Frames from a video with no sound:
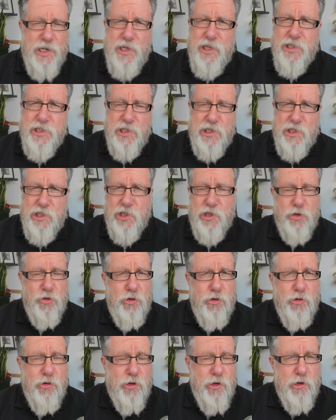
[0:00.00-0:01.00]
easy so
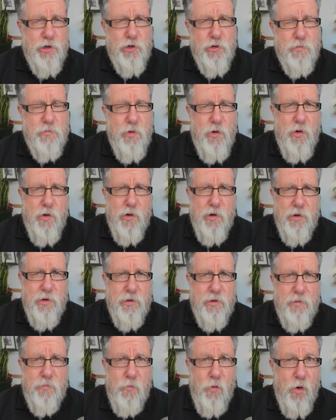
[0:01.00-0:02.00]
you can do more.
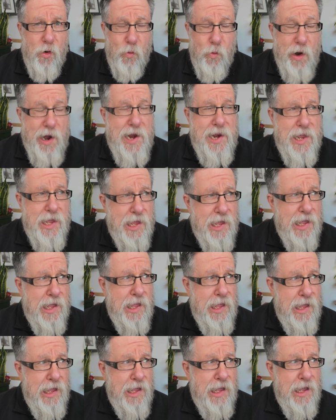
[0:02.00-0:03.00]
More what?
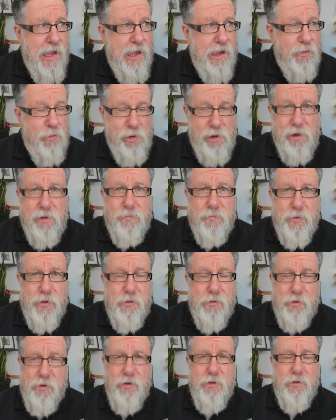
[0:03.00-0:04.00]
Well,
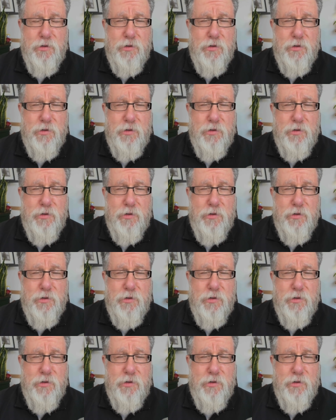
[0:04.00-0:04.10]
you could